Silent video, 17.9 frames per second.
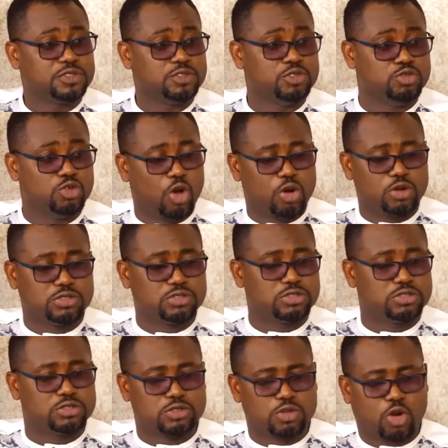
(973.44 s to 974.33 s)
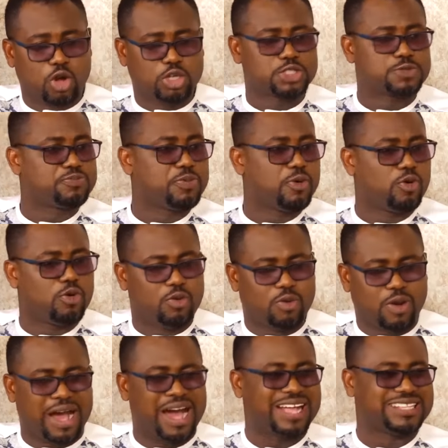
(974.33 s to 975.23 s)

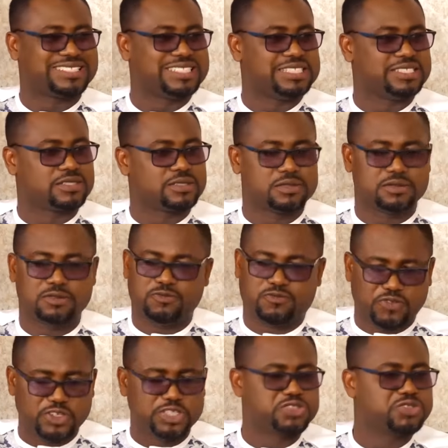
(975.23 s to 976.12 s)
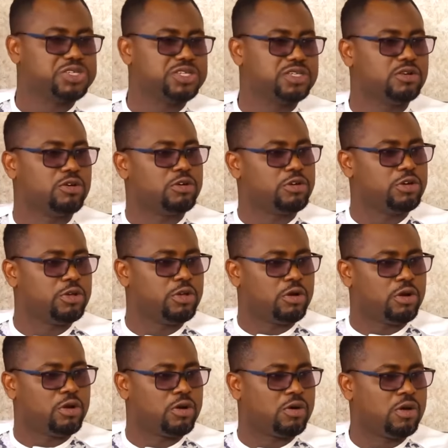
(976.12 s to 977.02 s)
non-gospel artists featuring on
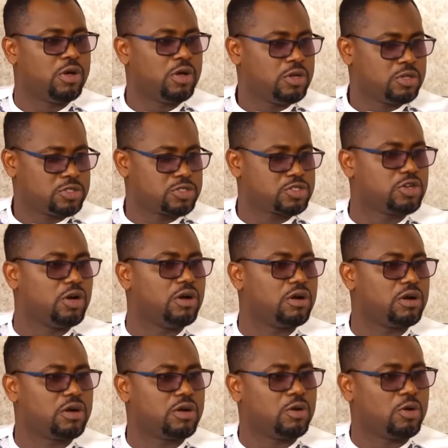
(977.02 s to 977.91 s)
your song.